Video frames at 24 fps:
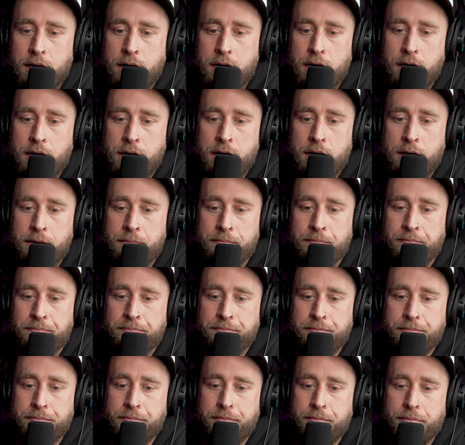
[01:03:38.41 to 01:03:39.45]
And
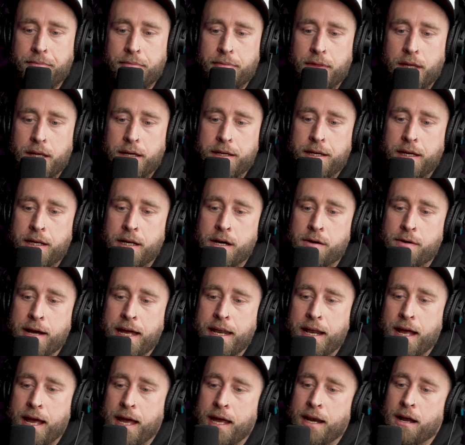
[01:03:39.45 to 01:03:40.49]

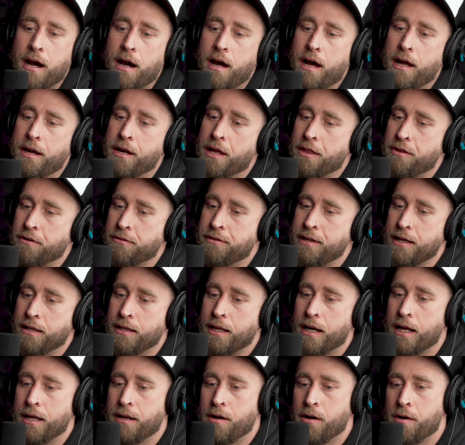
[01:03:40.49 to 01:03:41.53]
another thing
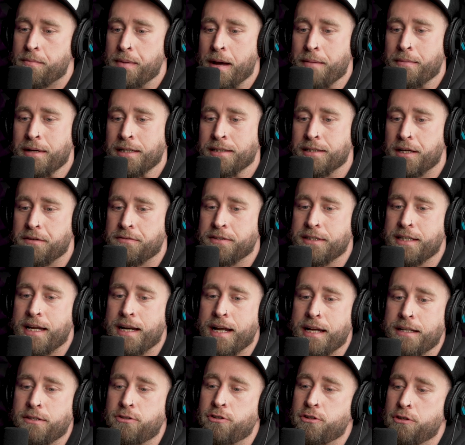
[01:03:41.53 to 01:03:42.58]
that I know about myself is
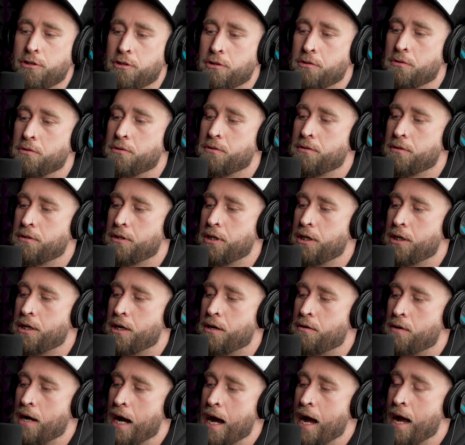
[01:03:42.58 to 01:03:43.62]
that I do,
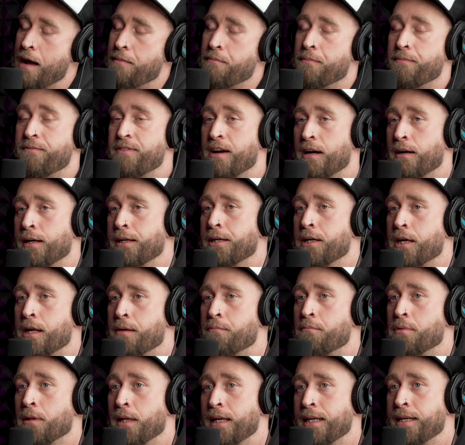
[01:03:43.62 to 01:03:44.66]
I'm very good
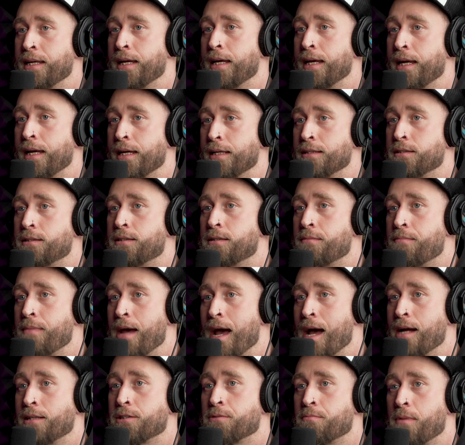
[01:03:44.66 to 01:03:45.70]
at blending in to
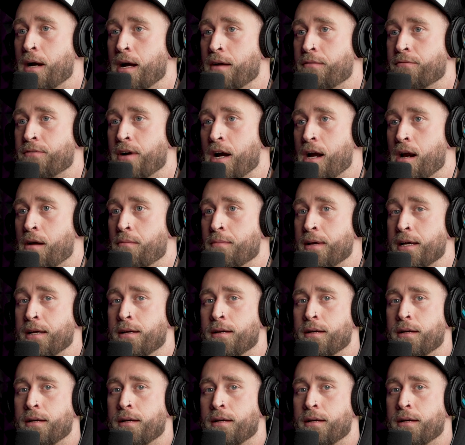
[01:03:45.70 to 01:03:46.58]
match my environment.